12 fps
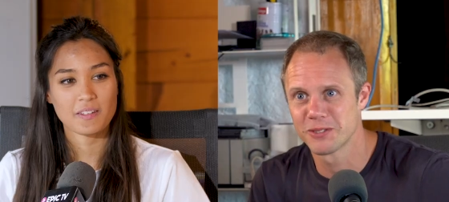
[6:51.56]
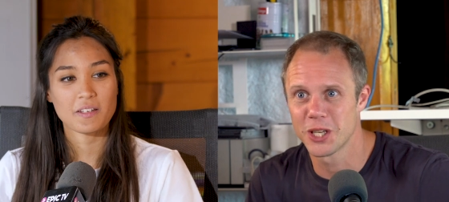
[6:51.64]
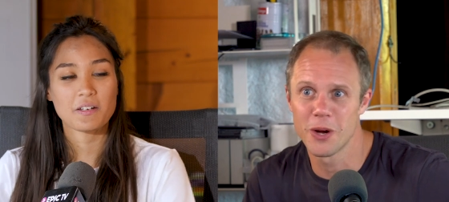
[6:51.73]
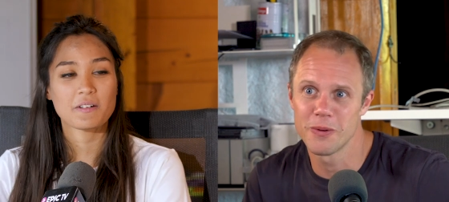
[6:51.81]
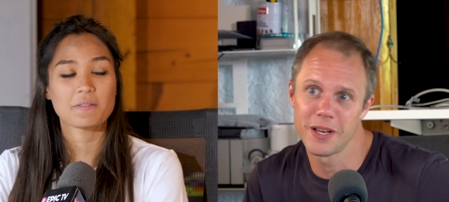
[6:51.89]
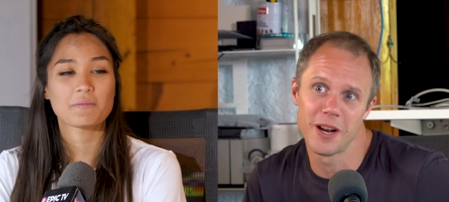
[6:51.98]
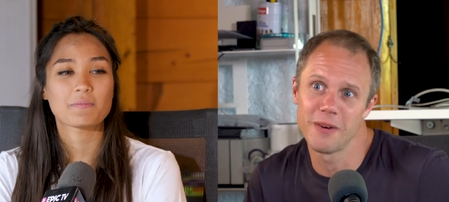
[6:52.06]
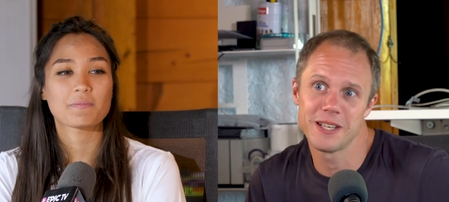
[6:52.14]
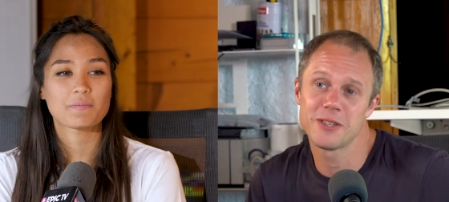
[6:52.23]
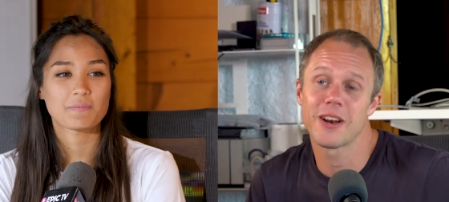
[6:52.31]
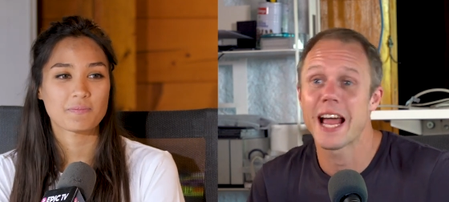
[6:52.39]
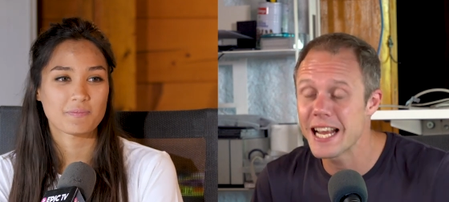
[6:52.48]
Speaker 1: So, you know,
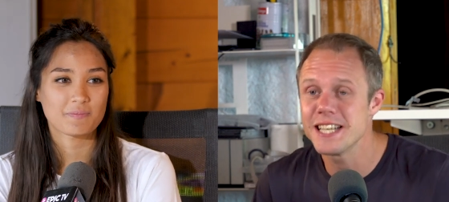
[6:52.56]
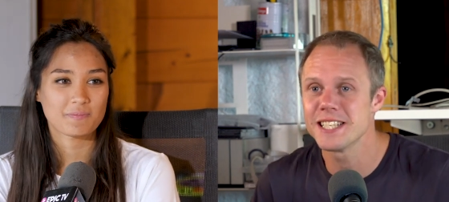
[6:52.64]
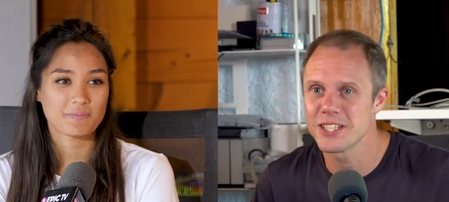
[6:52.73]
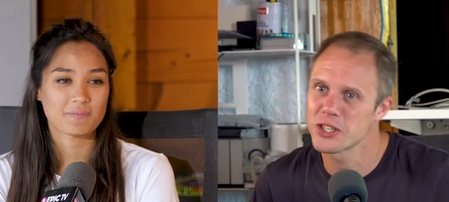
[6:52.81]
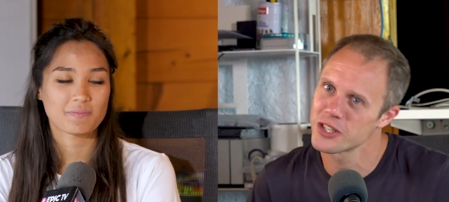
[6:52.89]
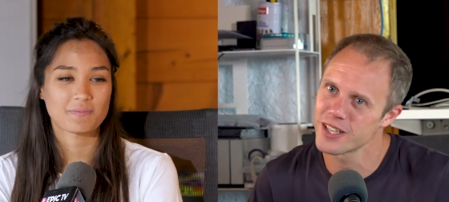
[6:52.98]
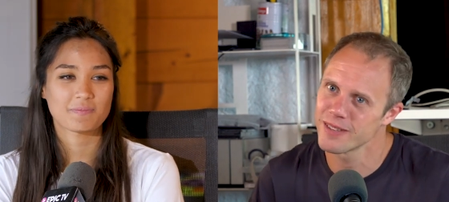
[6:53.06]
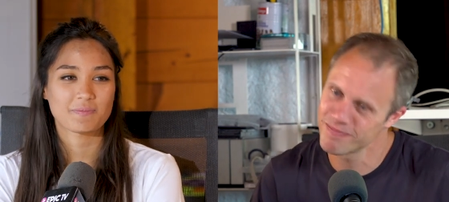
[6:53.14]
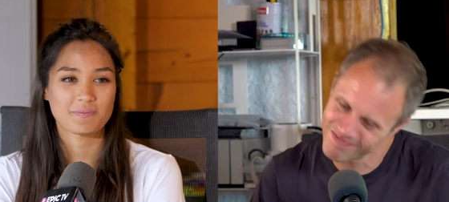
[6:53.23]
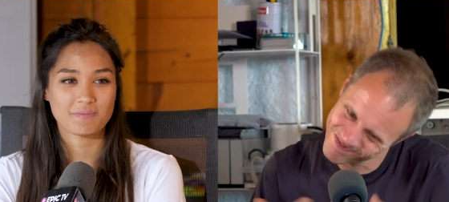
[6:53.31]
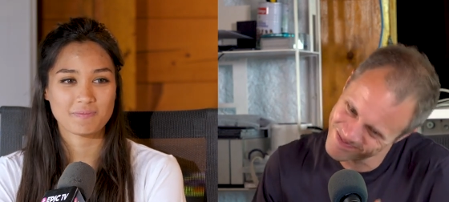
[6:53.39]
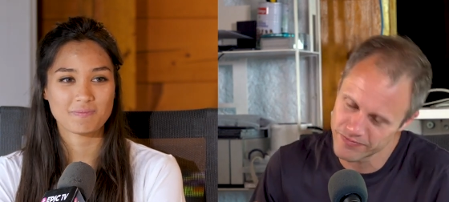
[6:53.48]
it's not a hate, it's just a
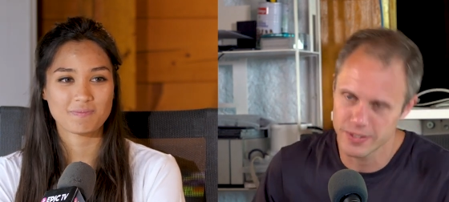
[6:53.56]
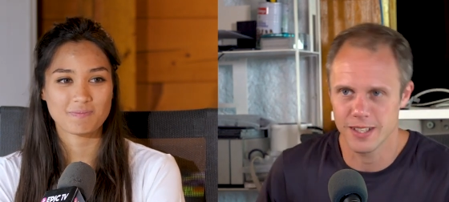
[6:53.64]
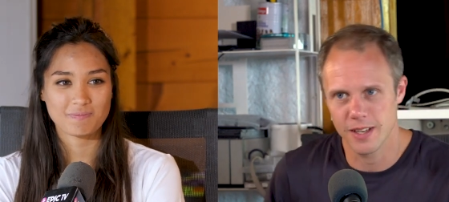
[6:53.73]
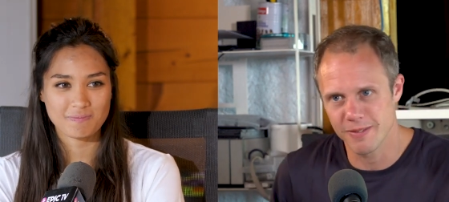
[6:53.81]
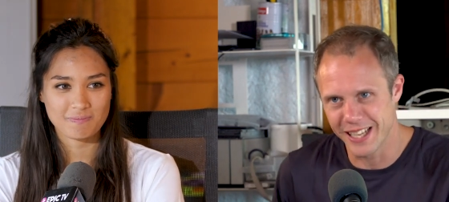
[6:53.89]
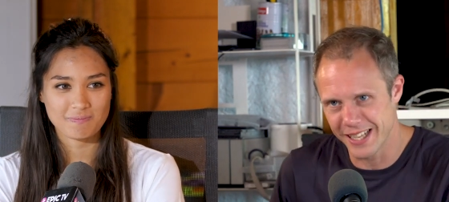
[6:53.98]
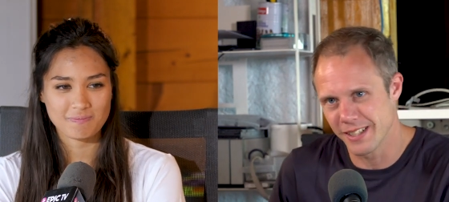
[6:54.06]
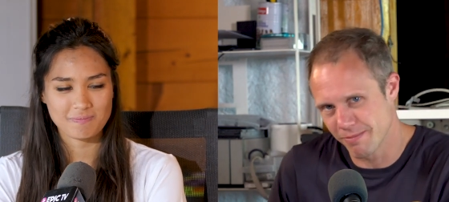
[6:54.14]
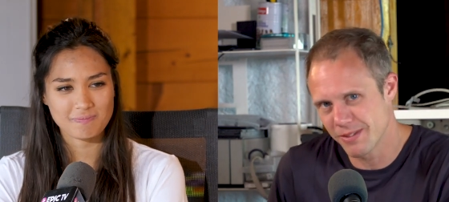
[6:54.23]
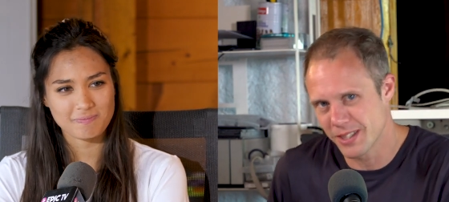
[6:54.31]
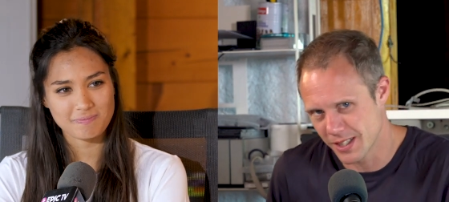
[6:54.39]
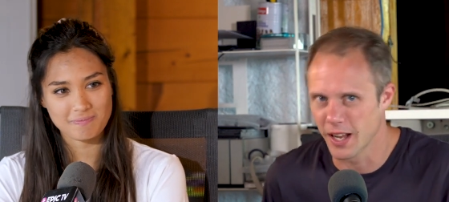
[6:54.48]

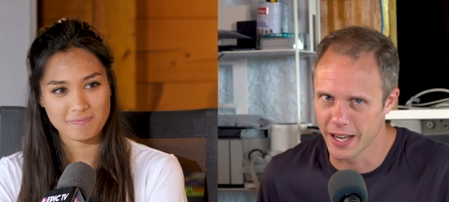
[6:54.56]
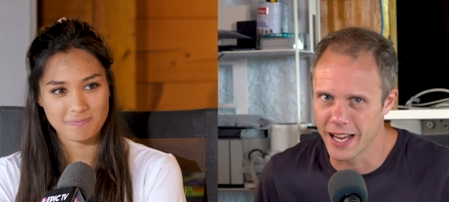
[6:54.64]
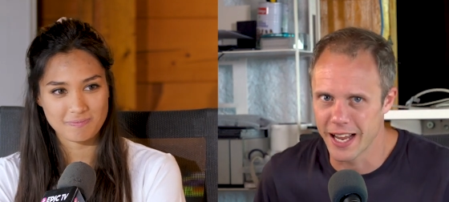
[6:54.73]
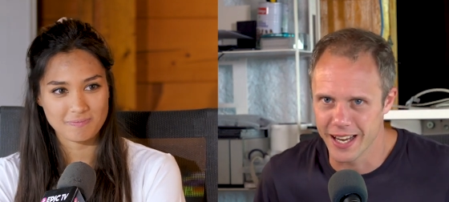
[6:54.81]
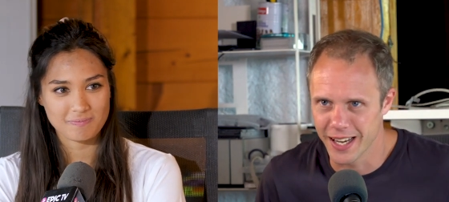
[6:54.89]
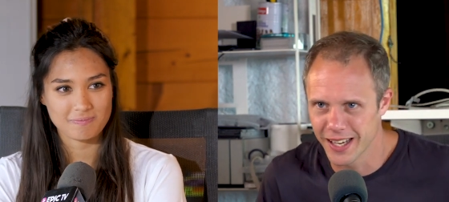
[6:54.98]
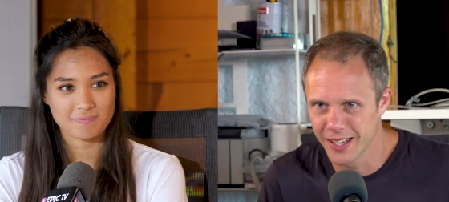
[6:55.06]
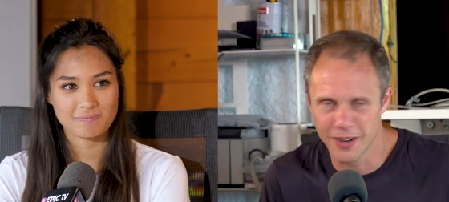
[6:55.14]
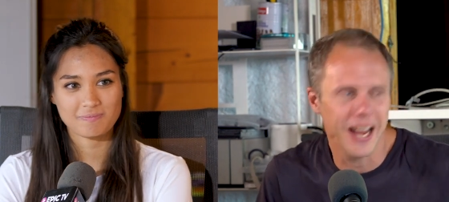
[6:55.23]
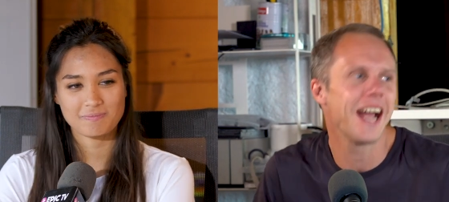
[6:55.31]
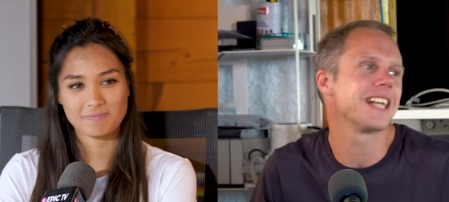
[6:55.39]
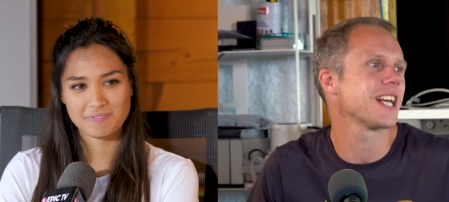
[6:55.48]
slightly a hate.
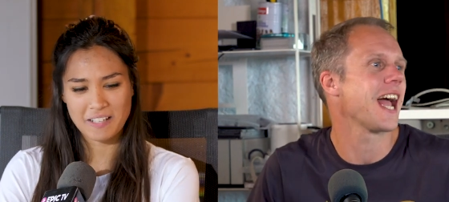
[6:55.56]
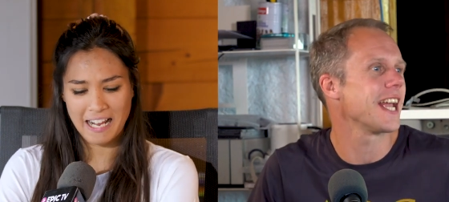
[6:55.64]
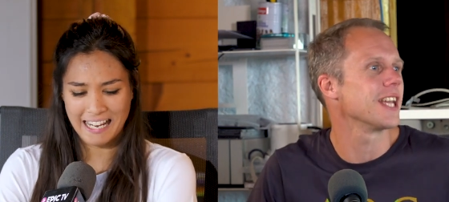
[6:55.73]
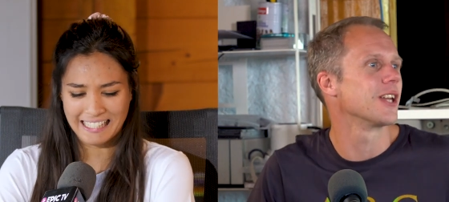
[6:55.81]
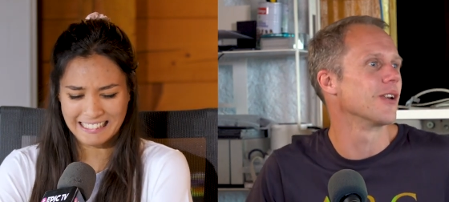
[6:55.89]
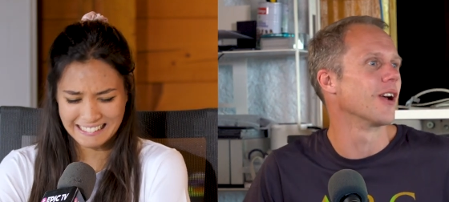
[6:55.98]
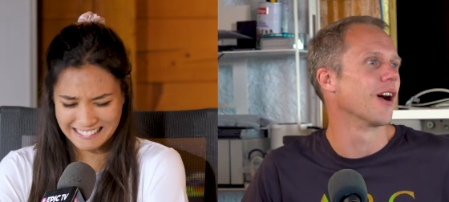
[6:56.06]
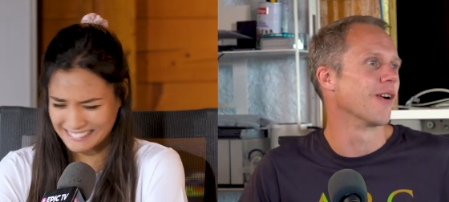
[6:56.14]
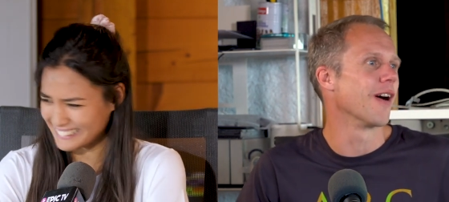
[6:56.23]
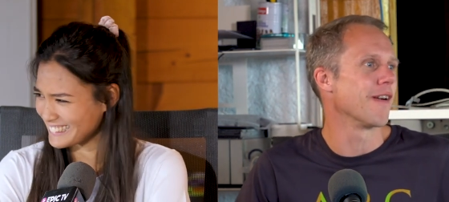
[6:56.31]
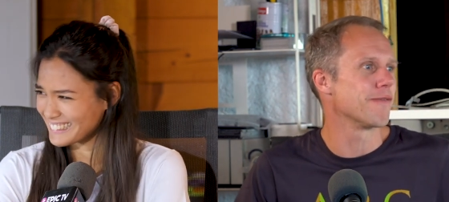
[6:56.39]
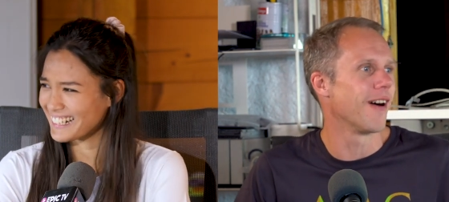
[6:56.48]
Okay, it's a hate, Hugo.
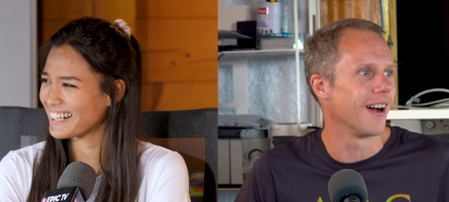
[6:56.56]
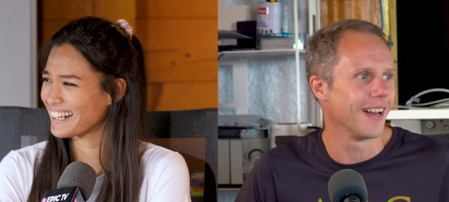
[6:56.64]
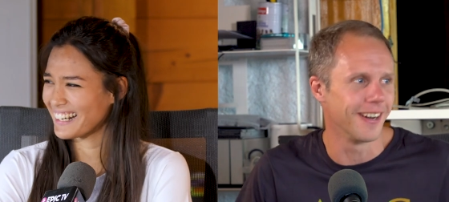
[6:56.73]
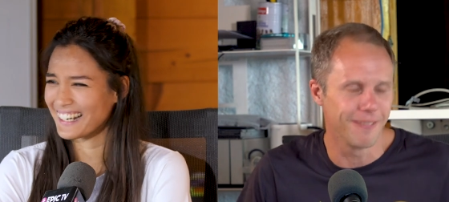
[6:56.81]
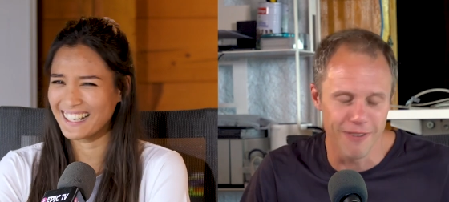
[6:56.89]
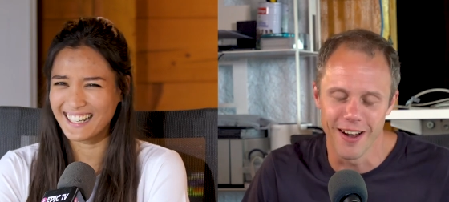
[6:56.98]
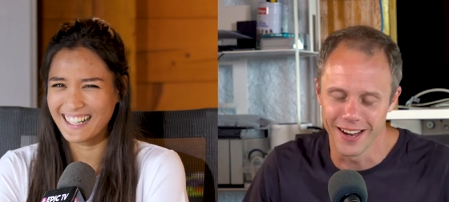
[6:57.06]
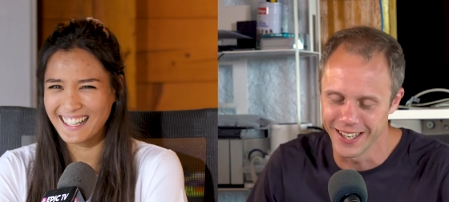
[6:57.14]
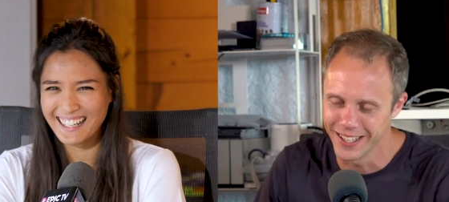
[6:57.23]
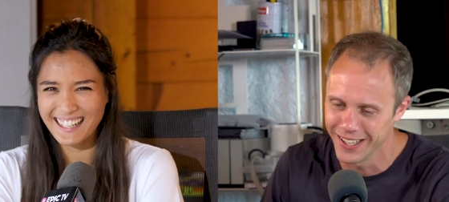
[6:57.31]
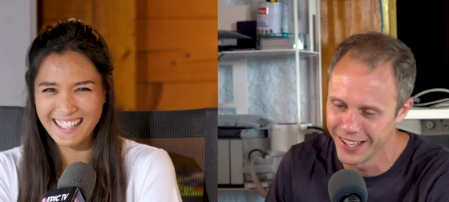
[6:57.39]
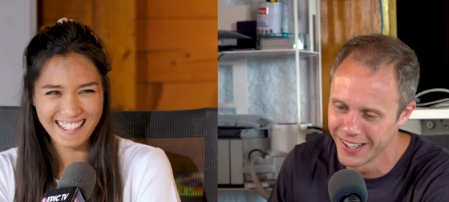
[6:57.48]
All right, fine,
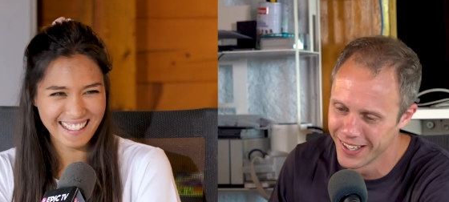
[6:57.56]
fine.